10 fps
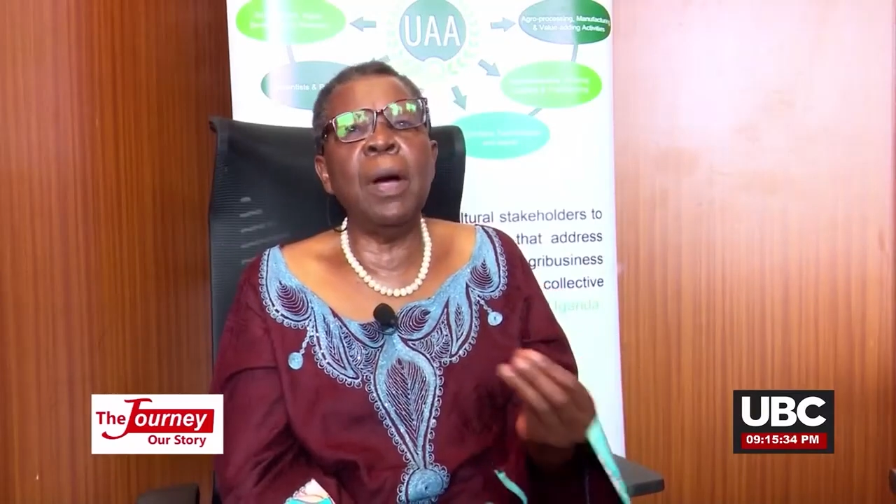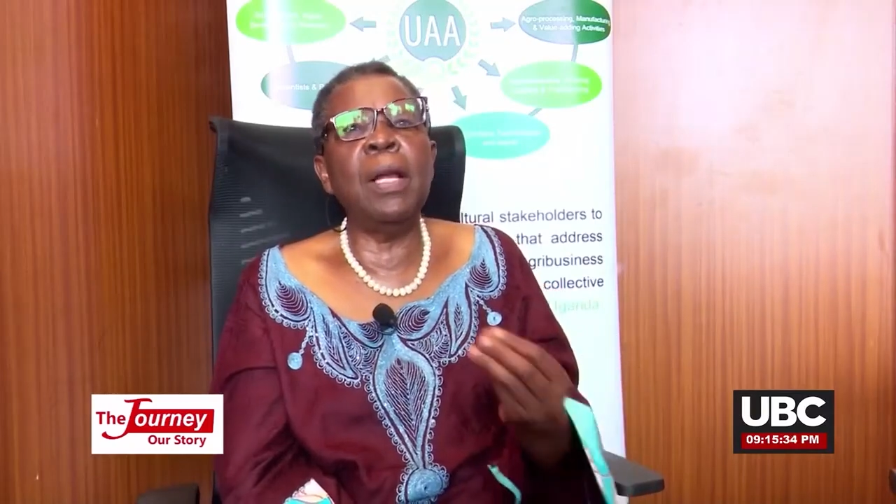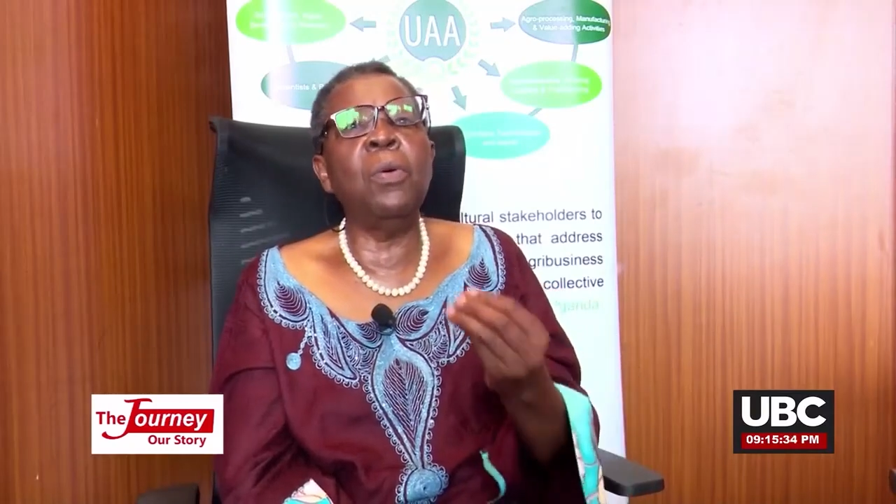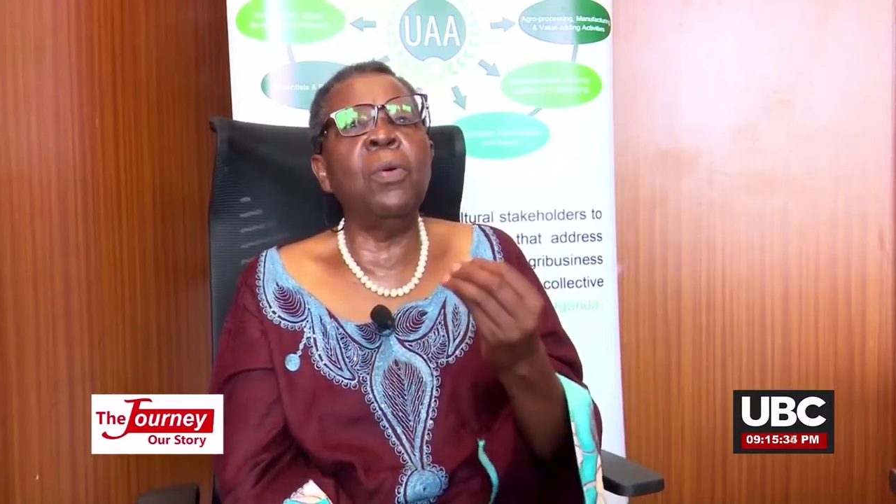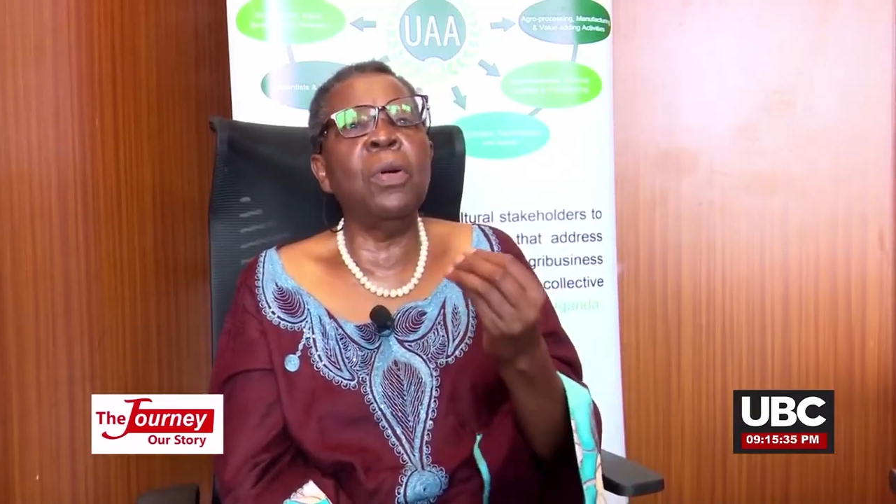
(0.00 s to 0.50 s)

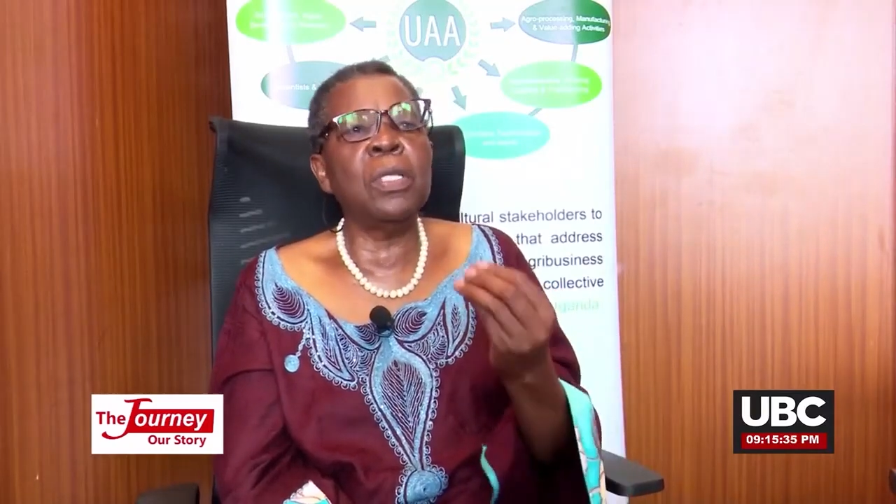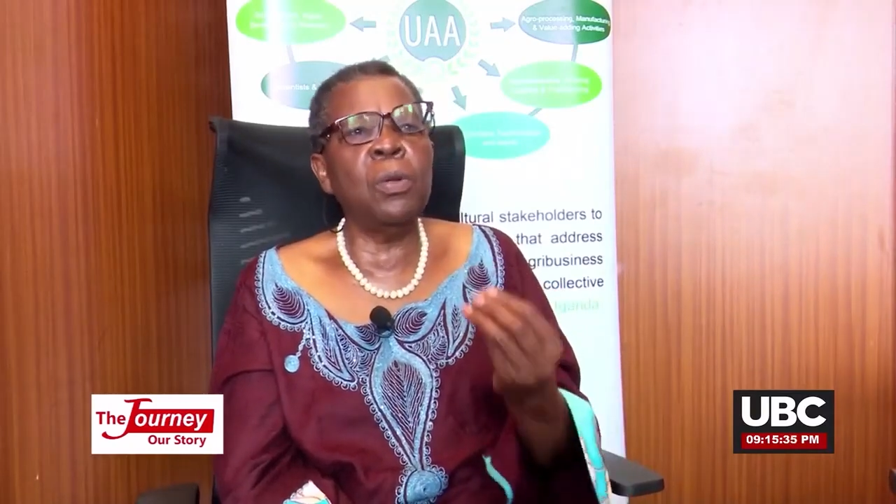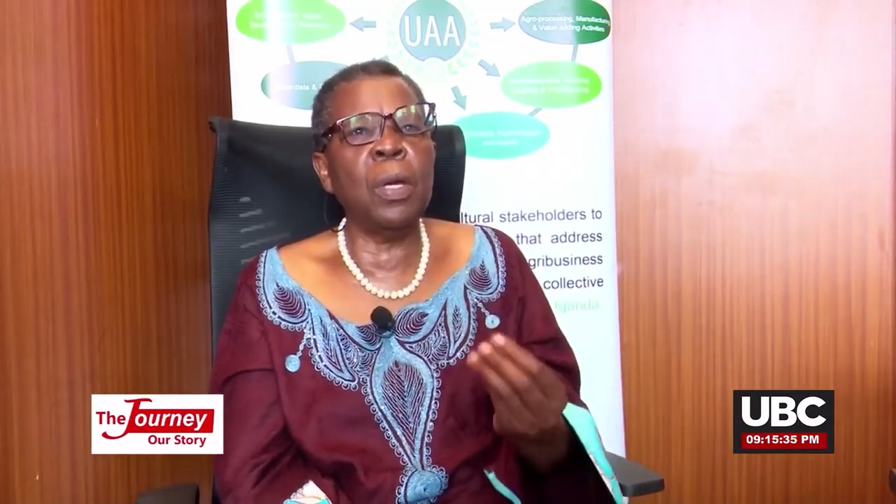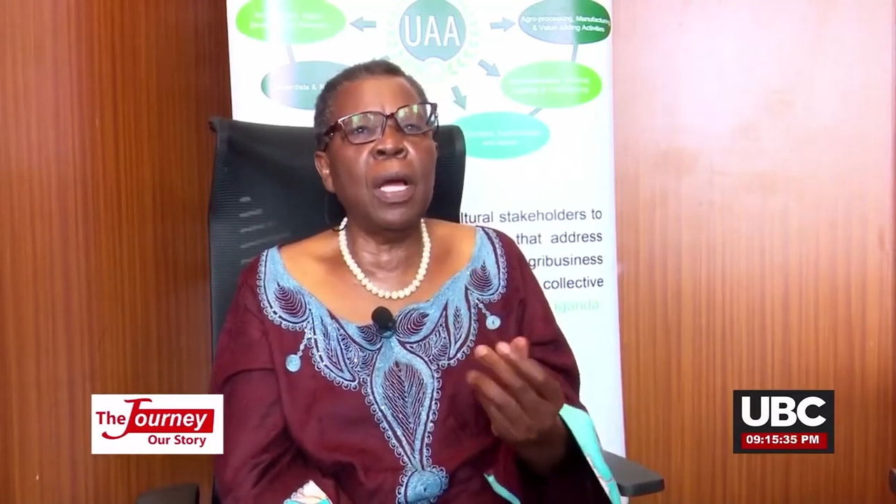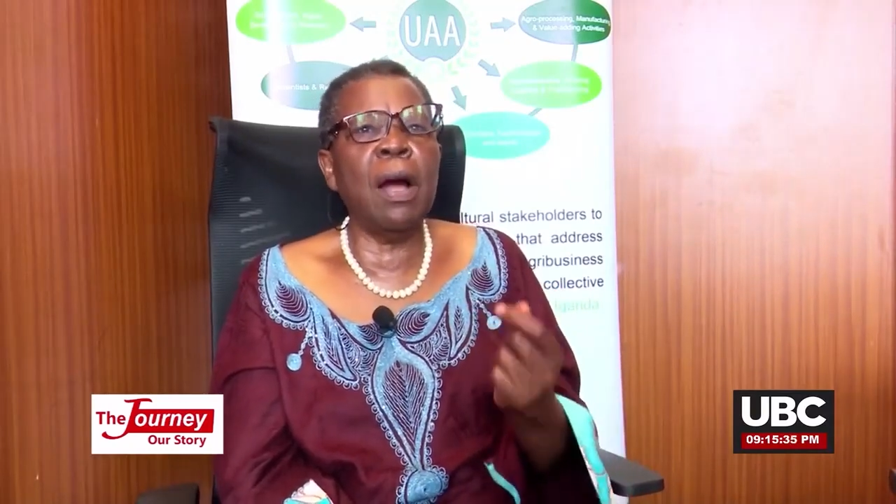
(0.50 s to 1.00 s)
woman who
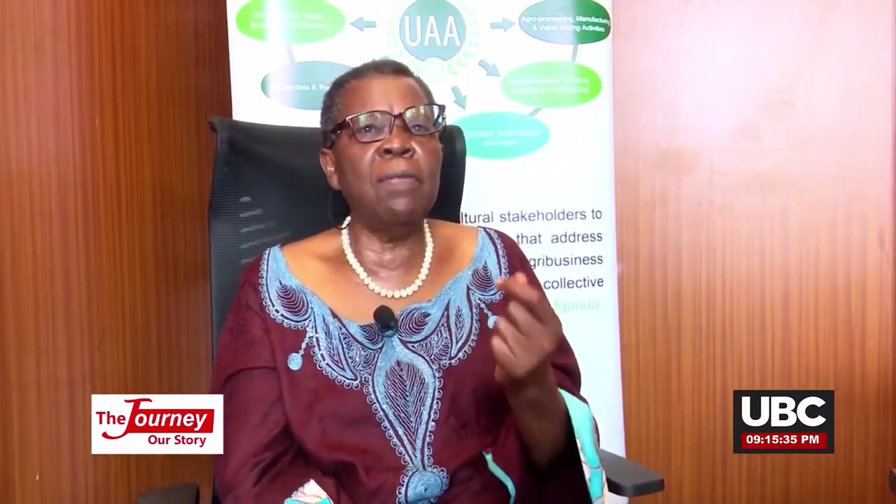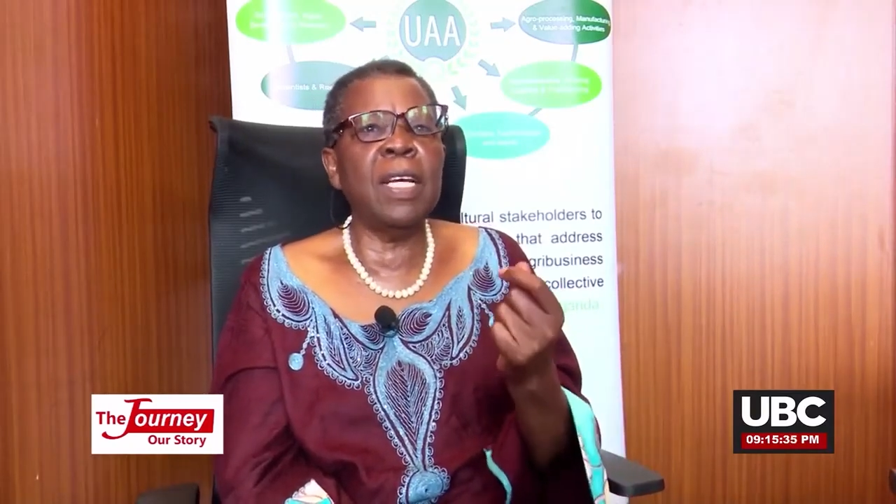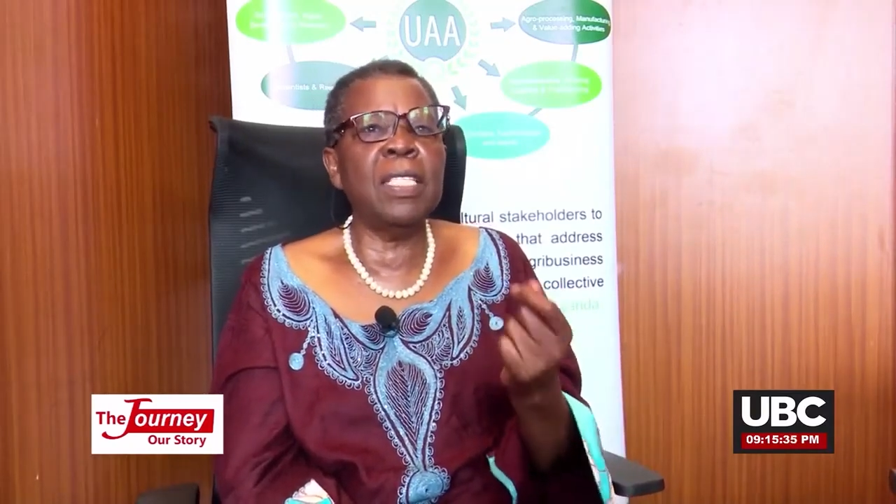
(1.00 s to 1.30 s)
was looking